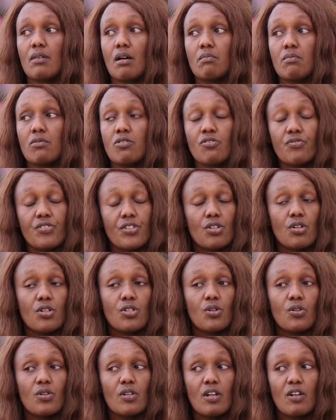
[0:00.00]
moving
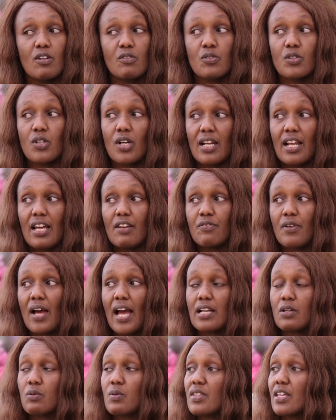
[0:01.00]
on of your life,
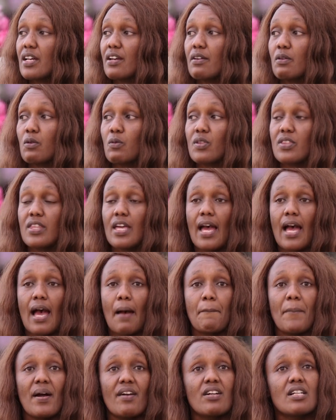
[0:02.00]
and with the
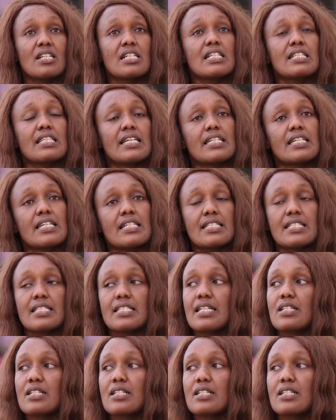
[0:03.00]
apparently the cases